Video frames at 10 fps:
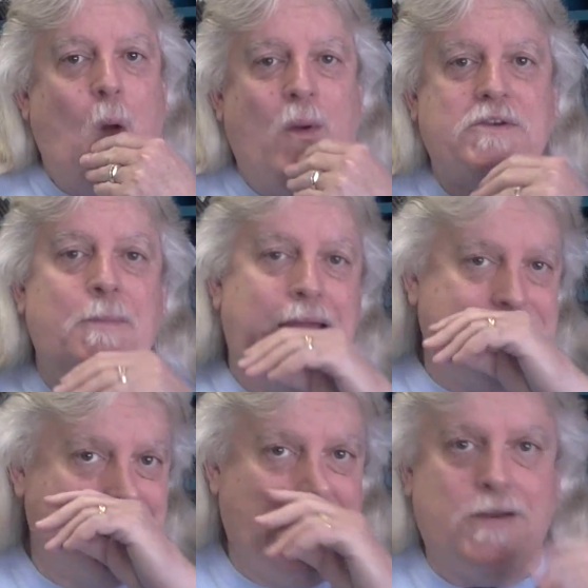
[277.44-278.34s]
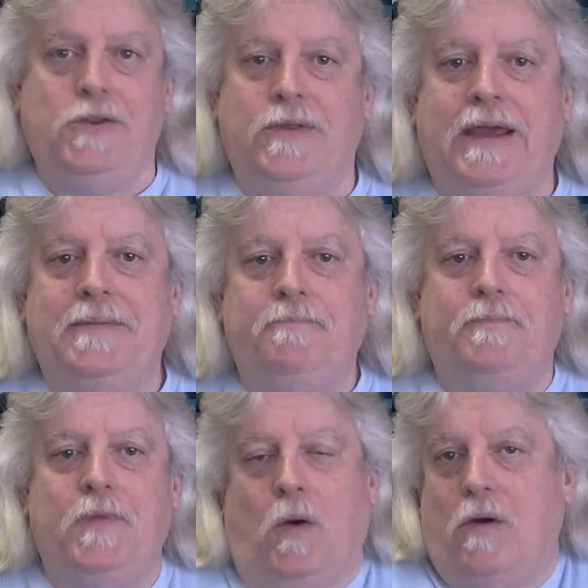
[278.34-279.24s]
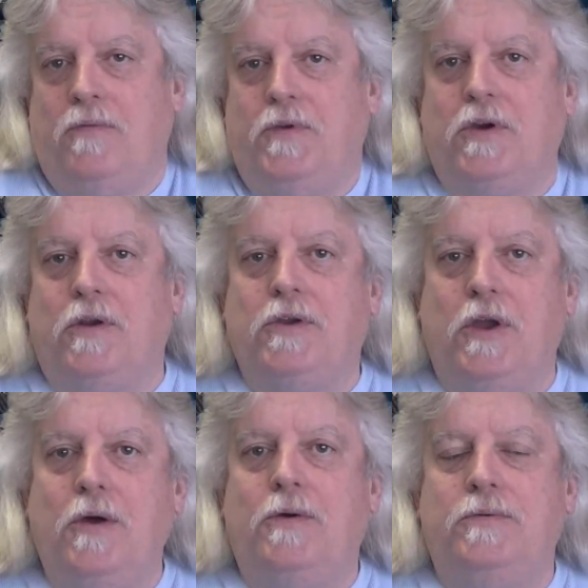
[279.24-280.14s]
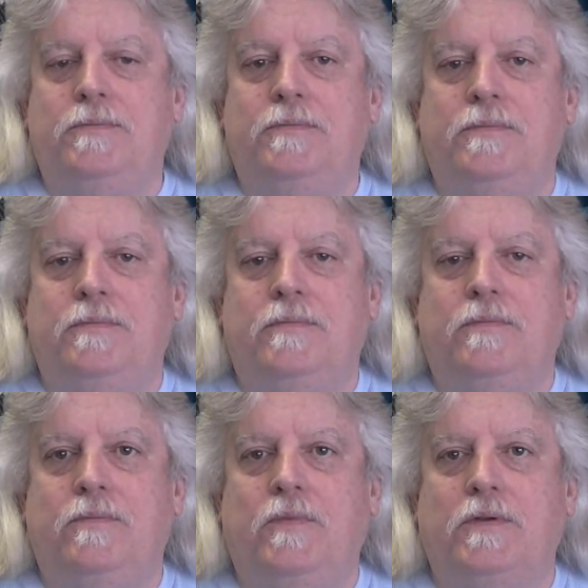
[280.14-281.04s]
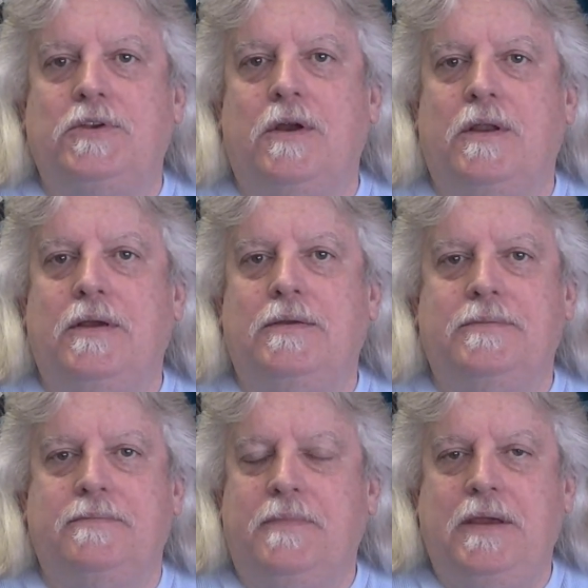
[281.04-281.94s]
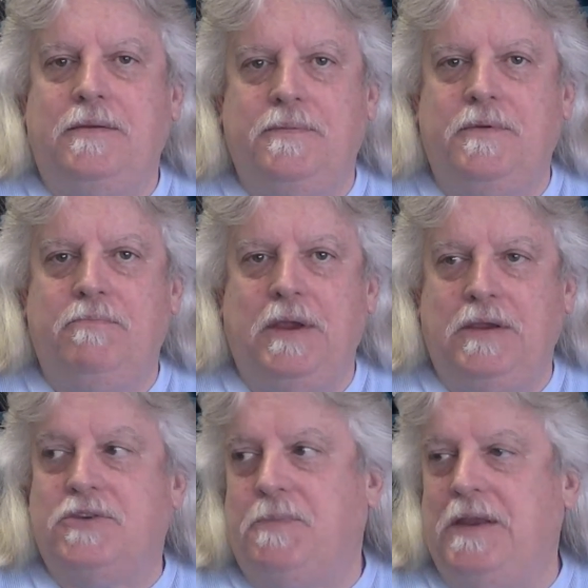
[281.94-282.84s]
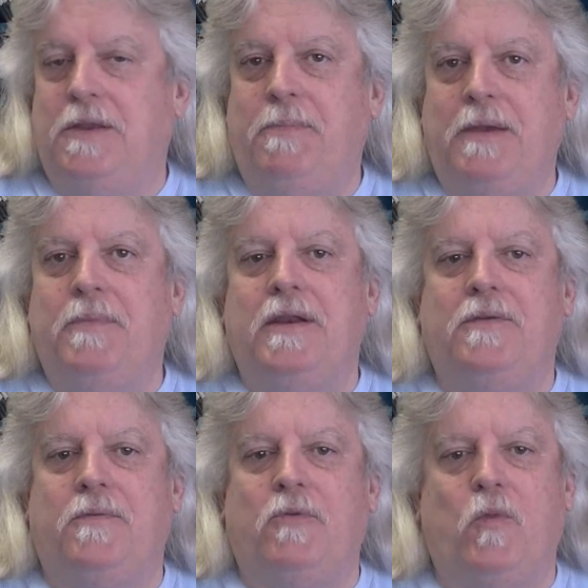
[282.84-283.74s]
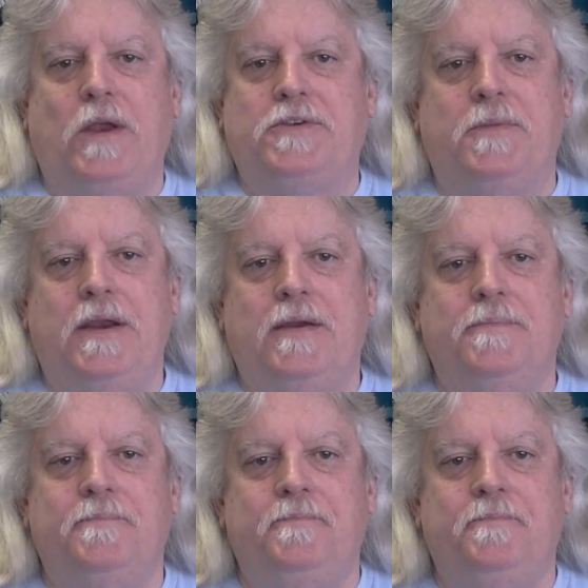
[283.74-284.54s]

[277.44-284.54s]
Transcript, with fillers: Which match is going to do that? Or if you're going to go, what's going to make you spend the big money from WrestleMania?